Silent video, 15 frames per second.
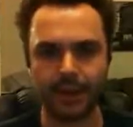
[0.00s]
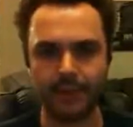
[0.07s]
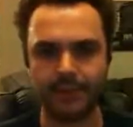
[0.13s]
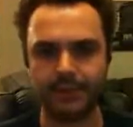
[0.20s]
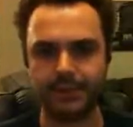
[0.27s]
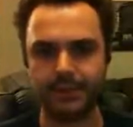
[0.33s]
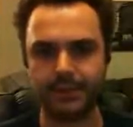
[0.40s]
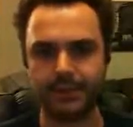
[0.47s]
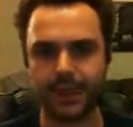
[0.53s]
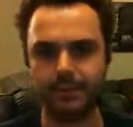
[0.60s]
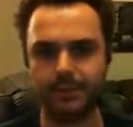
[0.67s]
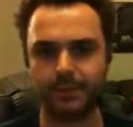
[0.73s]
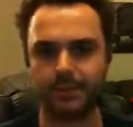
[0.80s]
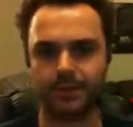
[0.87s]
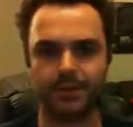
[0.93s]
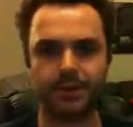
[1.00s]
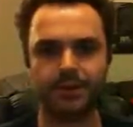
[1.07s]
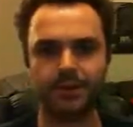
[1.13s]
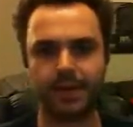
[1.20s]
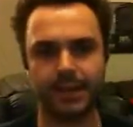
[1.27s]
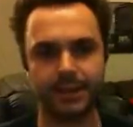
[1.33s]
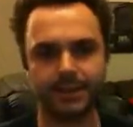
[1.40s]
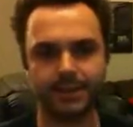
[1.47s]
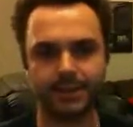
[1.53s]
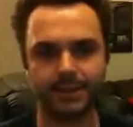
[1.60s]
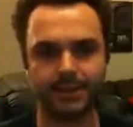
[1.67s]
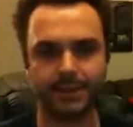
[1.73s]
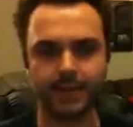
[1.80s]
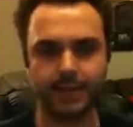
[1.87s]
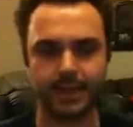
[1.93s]
Whereas the chaplain's Crozius,
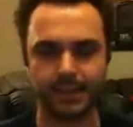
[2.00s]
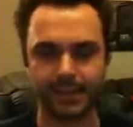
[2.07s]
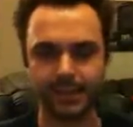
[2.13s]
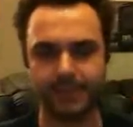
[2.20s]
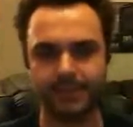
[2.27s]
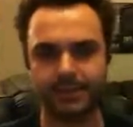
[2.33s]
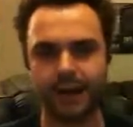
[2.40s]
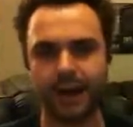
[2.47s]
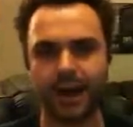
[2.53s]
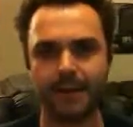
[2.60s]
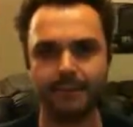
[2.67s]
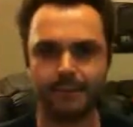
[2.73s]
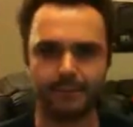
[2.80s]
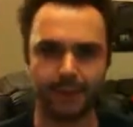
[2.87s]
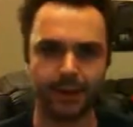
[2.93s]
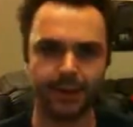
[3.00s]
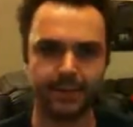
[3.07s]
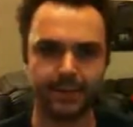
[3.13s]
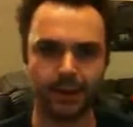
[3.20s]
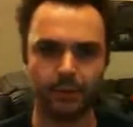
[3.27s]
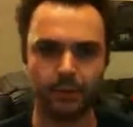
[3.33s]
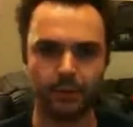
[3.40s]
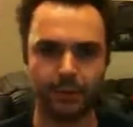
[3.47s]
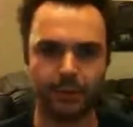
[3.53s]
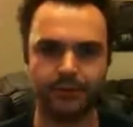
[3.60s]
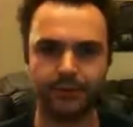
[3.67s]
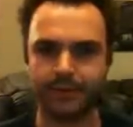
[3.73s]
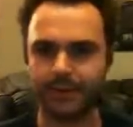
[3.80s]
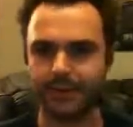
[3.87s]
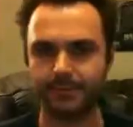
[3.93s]
there's going to be times where he's going to want,
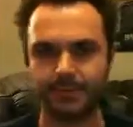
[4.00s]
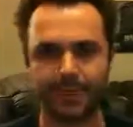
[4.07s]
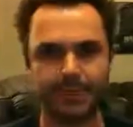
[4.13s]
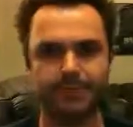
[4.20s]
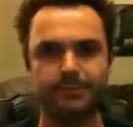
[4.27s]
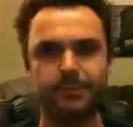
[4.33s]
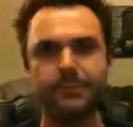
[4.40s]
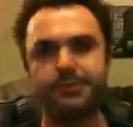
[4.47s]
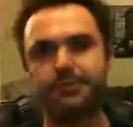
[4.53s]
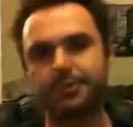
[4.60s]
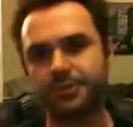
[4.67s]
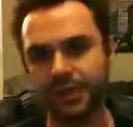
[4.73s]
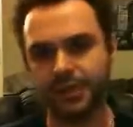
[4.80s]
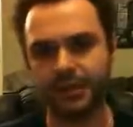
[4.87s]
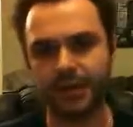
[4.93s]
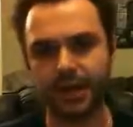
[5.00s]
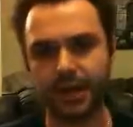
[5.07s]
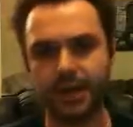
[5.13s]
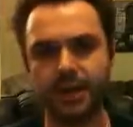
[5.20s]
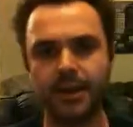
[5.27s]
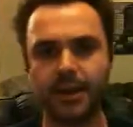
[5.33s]
for example, against a monstrous creature,